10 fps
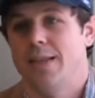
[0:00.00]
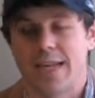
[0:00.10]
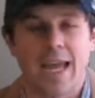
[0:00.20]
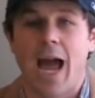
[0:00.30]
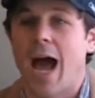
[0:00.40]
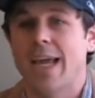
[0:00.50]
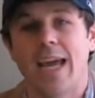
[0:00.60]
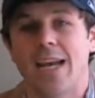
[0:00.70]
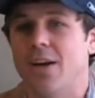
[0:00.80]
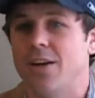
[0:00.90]
I
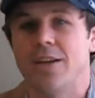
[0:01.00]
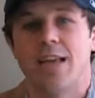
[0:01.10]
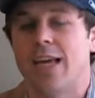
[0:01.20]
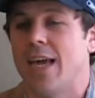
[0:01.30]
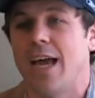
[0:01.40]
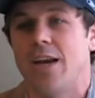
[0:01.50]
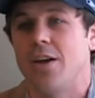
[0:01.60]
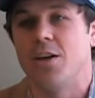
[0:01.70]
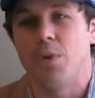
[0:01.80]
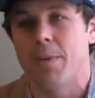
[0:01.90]
can't hear you, they can't hear
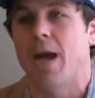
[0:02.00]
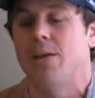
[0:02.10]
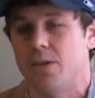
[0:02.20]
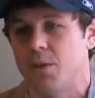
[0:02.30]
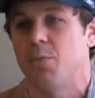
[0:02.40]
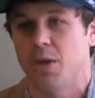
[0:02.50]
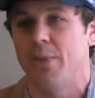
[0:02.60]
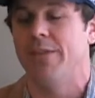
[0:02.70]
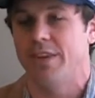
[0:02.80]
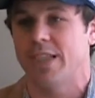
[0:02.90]
you. Could
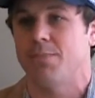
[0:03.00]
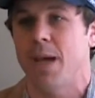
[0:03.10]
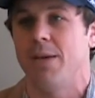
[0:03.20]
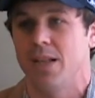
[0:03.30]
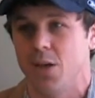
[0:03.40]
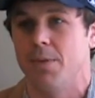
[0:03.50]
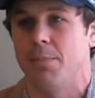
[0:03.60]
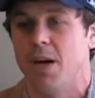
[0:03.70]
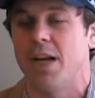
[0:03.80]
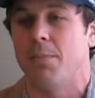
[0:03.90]
we invest maybe a little bit
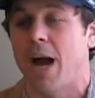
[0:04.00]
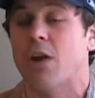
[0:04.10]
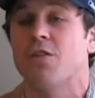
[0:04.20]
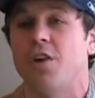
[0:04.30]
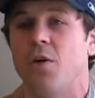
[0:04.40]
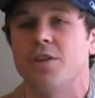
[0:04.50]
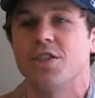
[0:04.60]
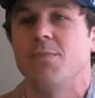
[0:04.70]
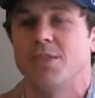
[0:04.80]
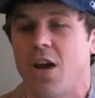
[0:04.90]
of money in a microphone or
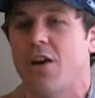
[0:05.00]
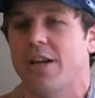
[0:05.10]
something, Terry?